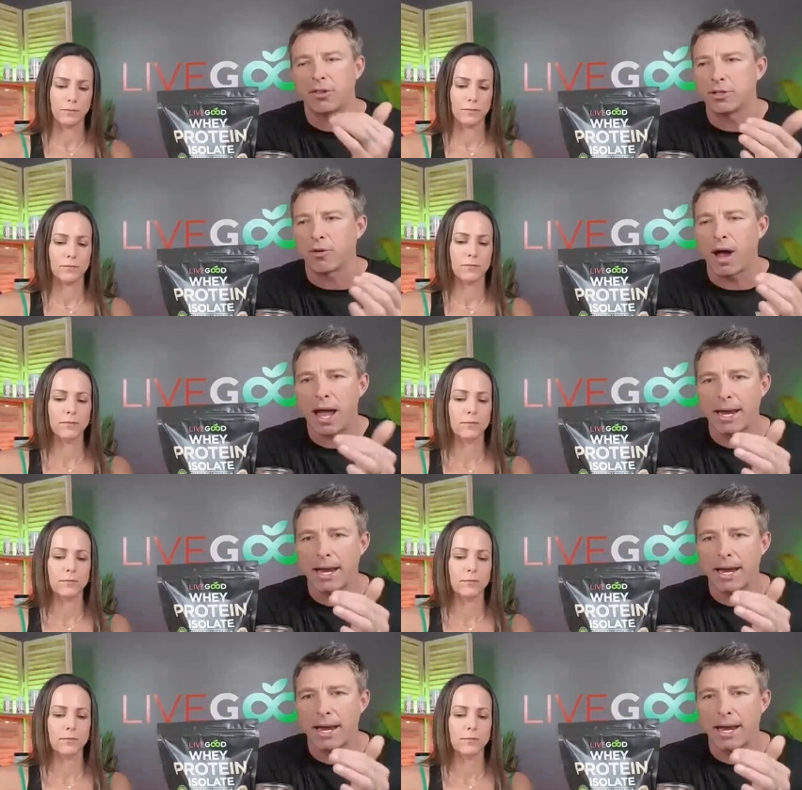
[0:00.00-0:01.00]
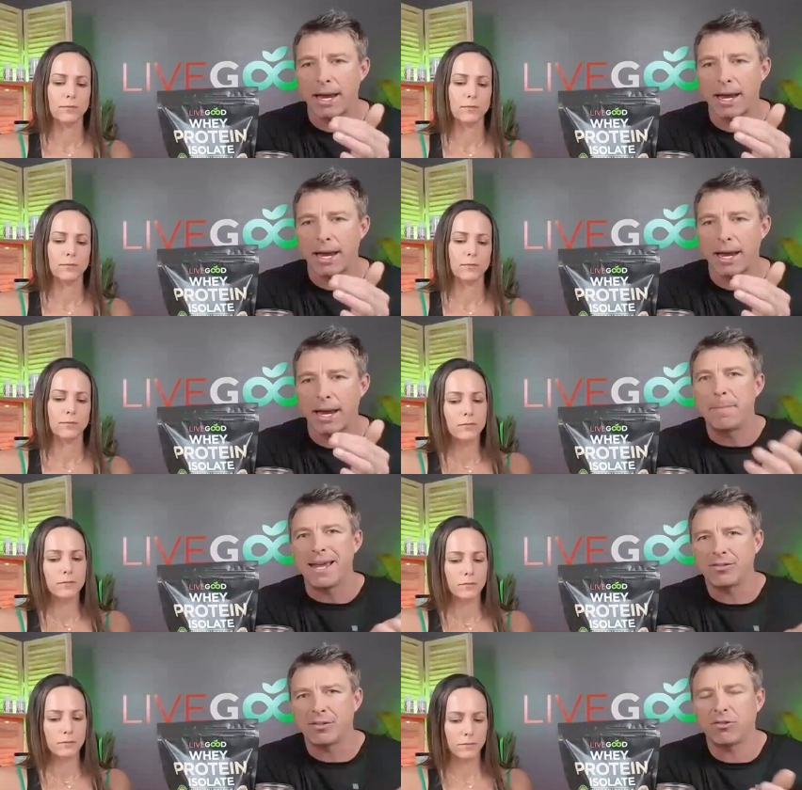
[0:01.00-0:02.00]
Speaker 1: that's the dry weight
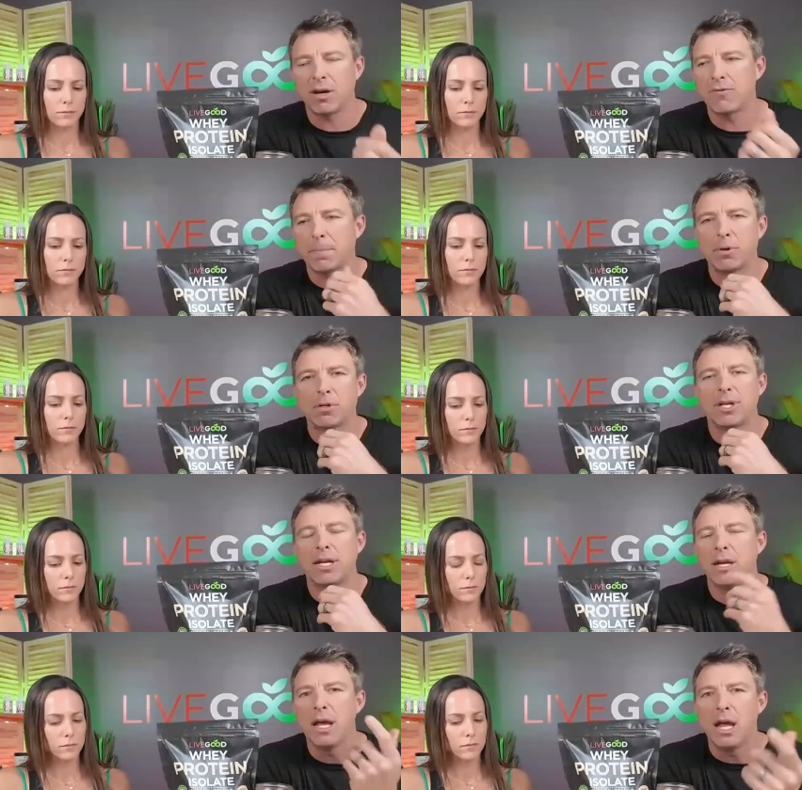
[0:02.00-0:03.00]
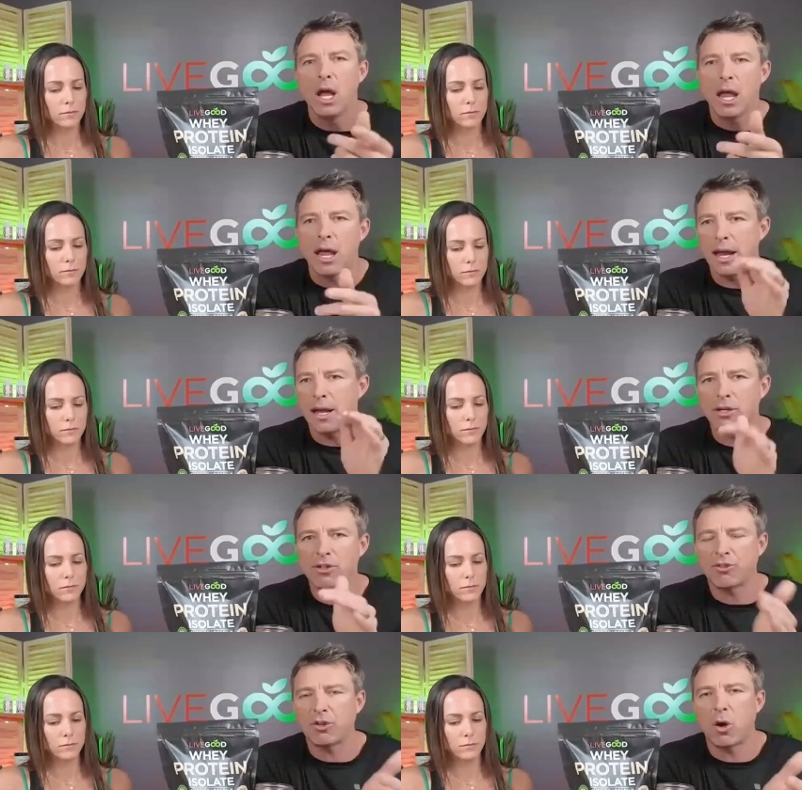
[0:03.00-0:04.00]
basis of the protein.
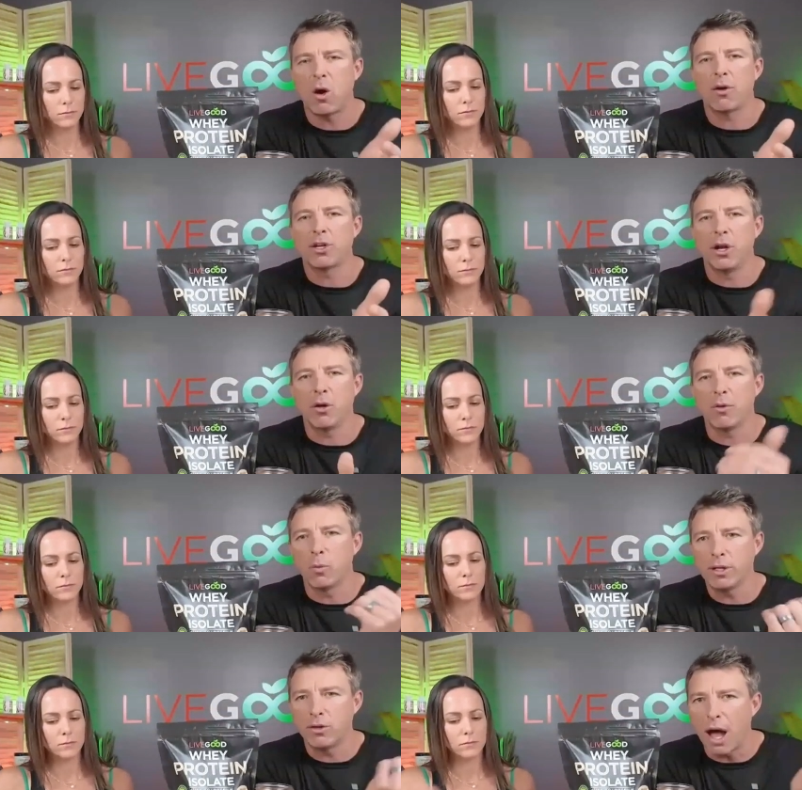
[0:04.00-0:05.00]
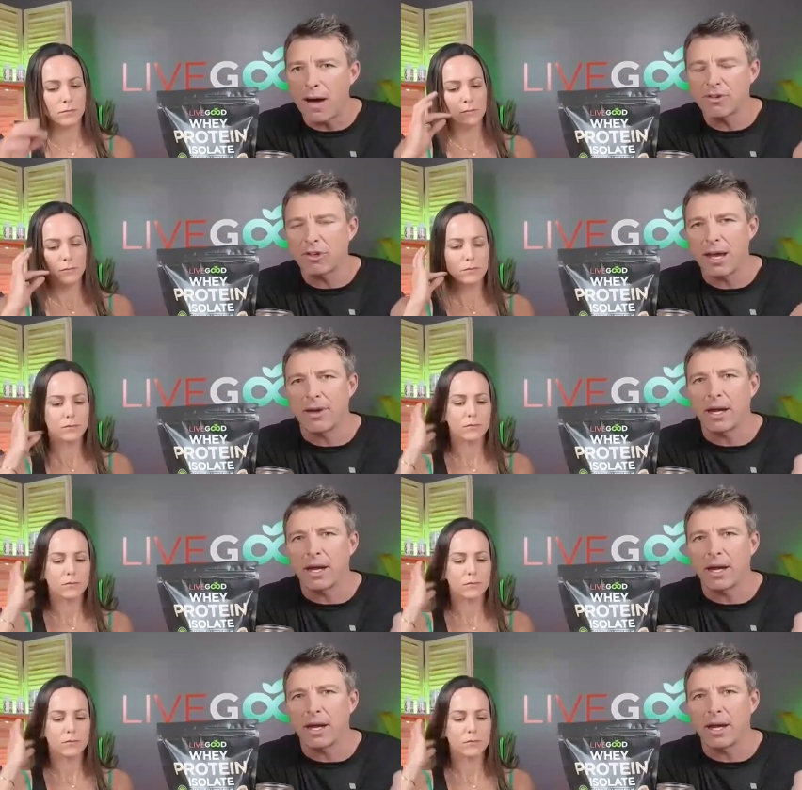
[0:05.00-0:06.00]
And just so all you know, that we obviously have
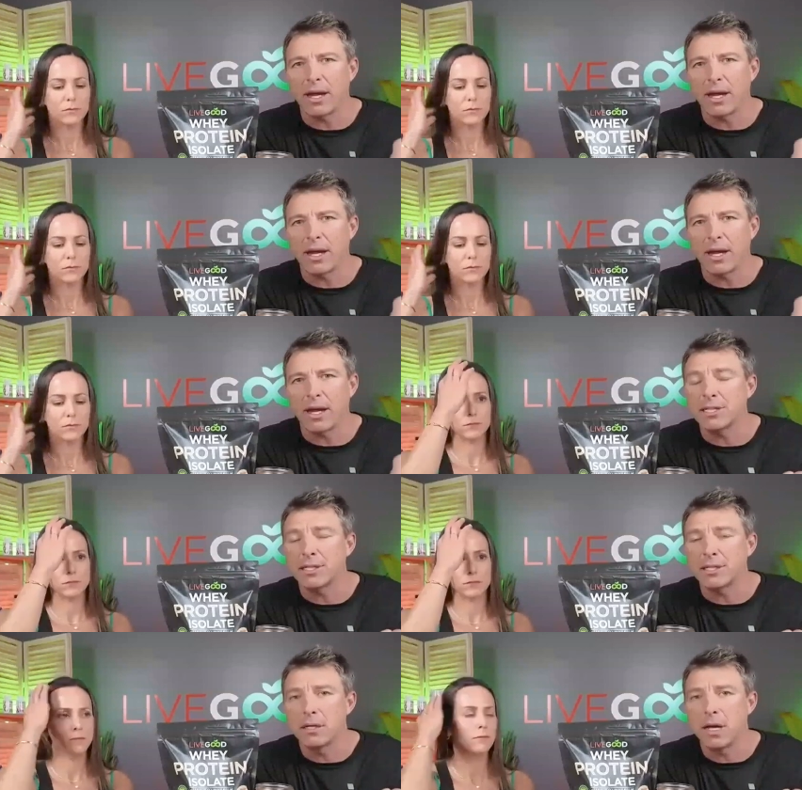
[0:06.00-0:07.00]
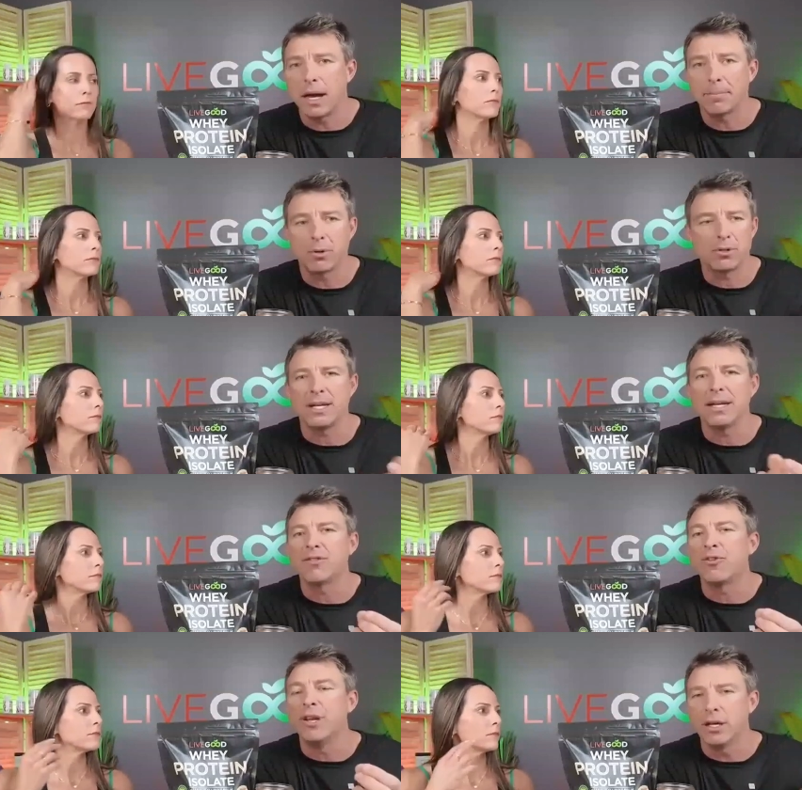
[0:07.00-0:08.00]
a, a plant-based uh, protein
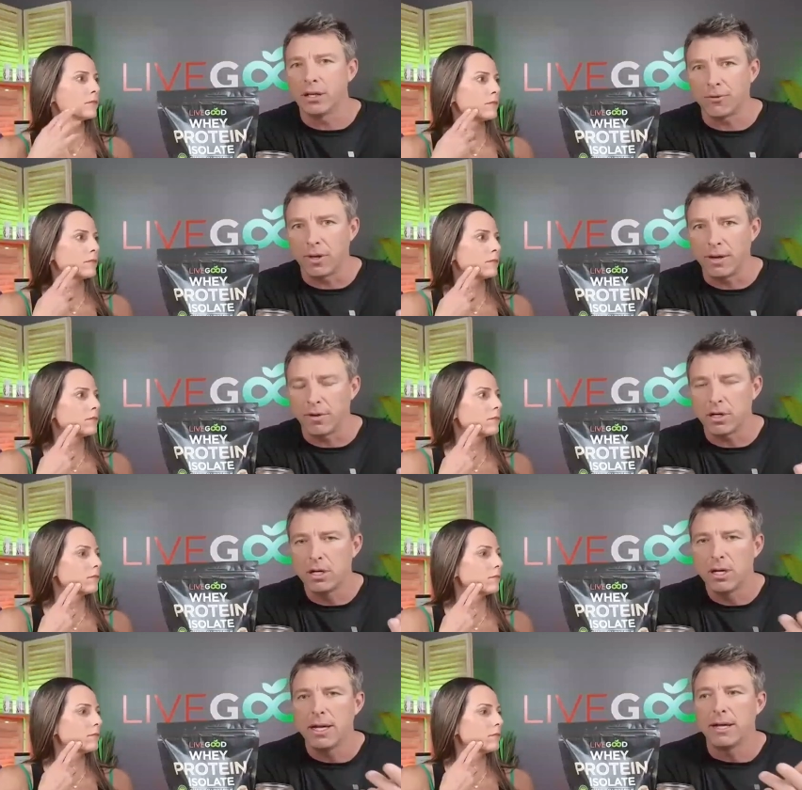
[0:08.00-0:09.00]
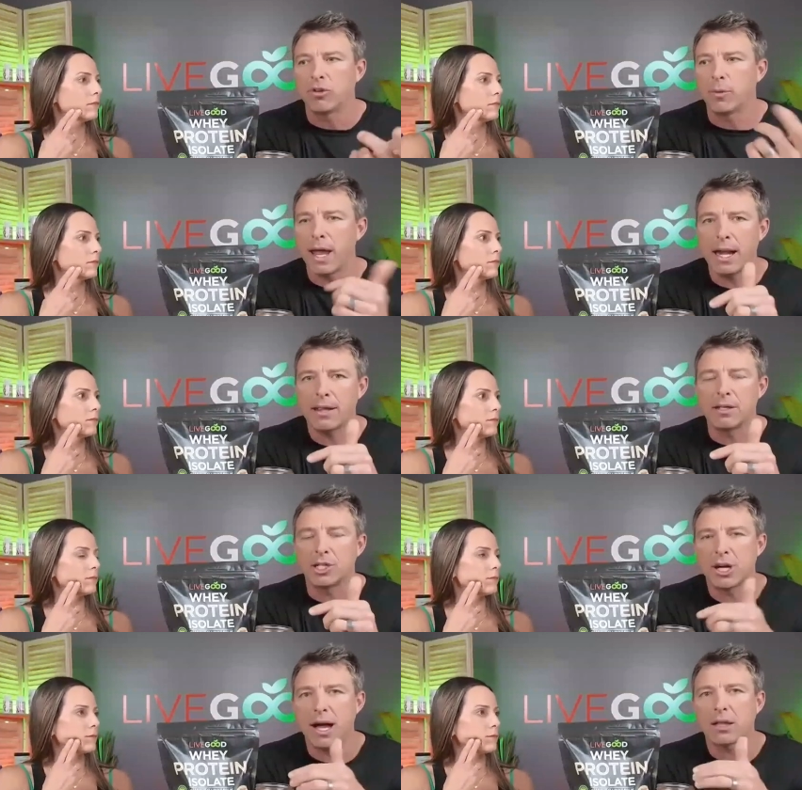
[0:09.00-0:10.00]
that's vanilla flavor. And so we added the
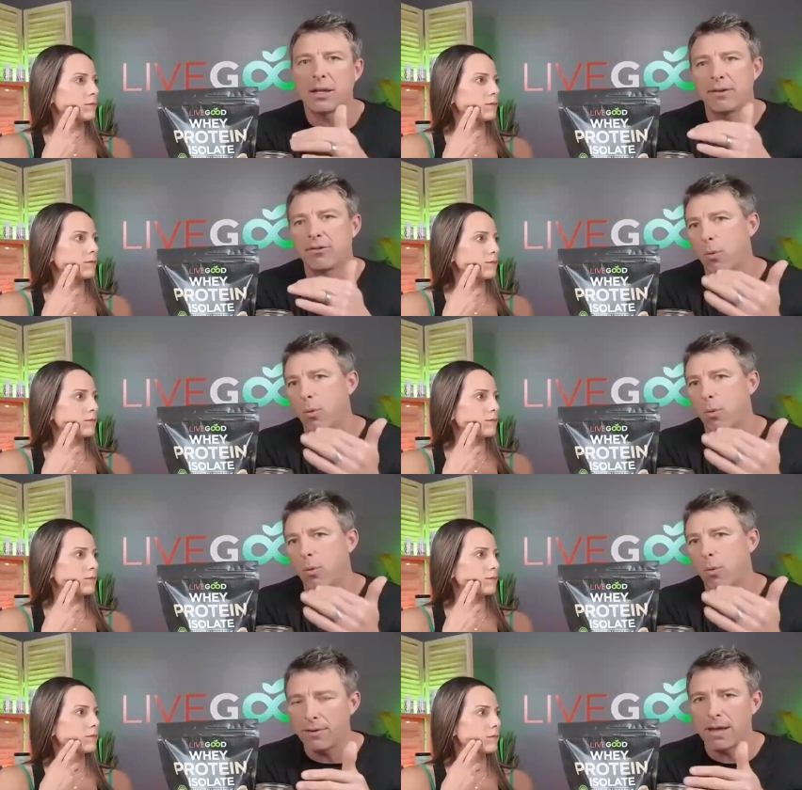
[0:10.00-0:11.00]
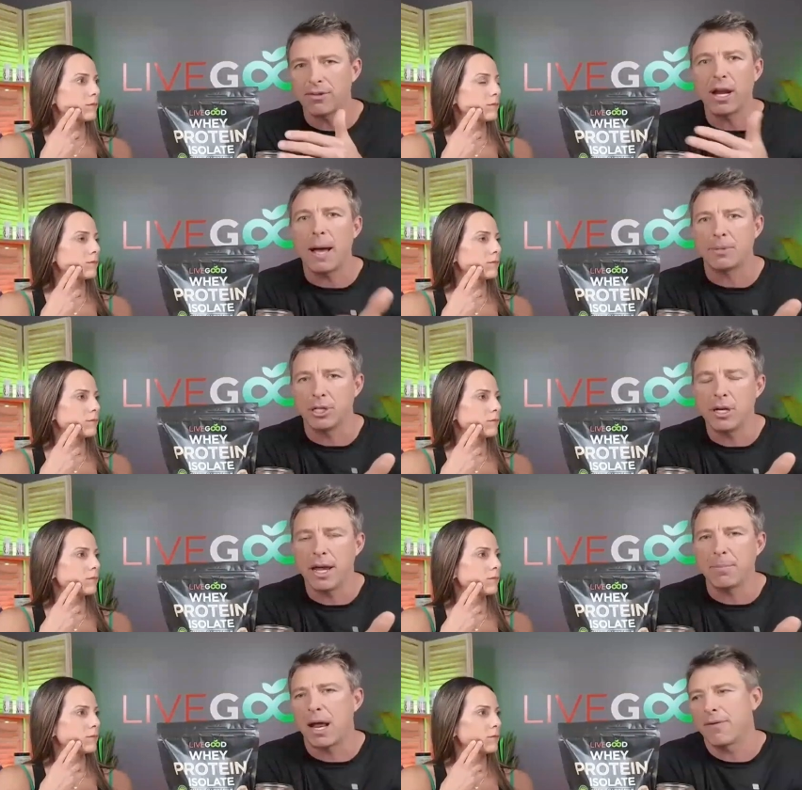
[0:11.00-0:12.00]
chocolate as a way, as an option,
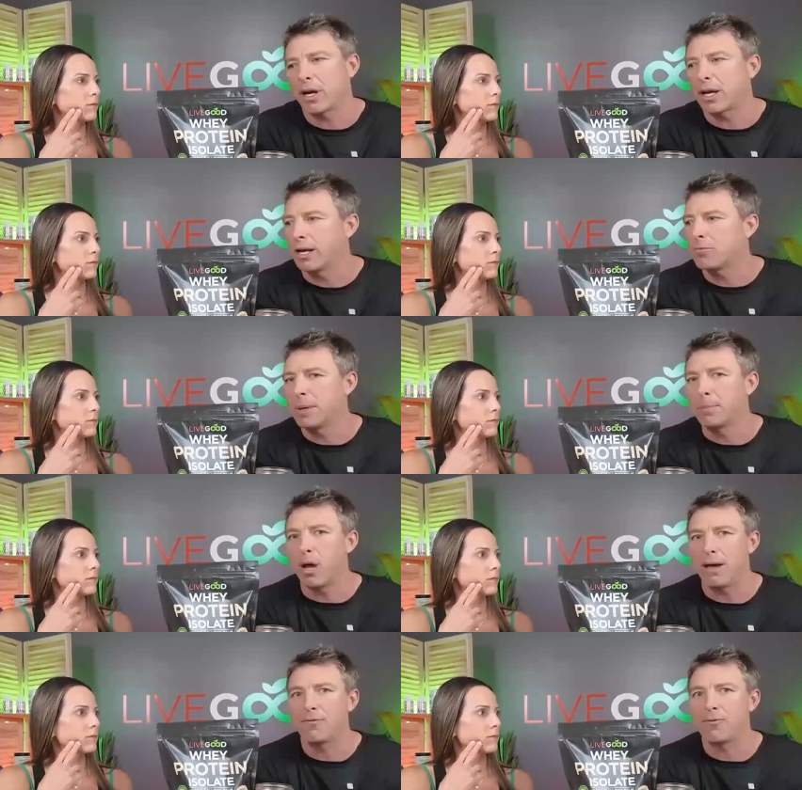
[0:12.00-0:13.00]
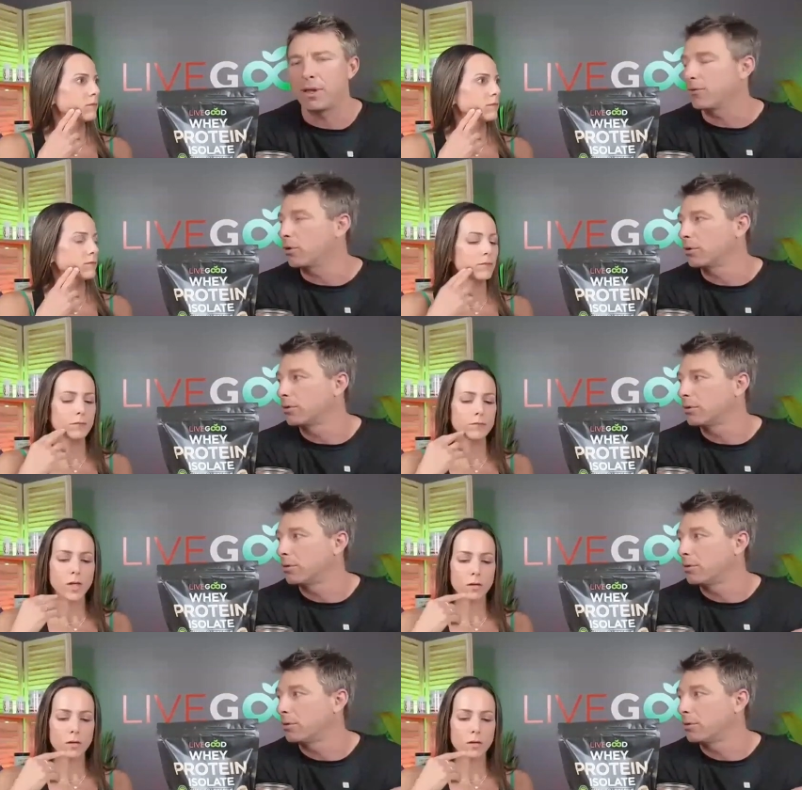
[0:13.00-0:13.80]
and but I recognize people have flavor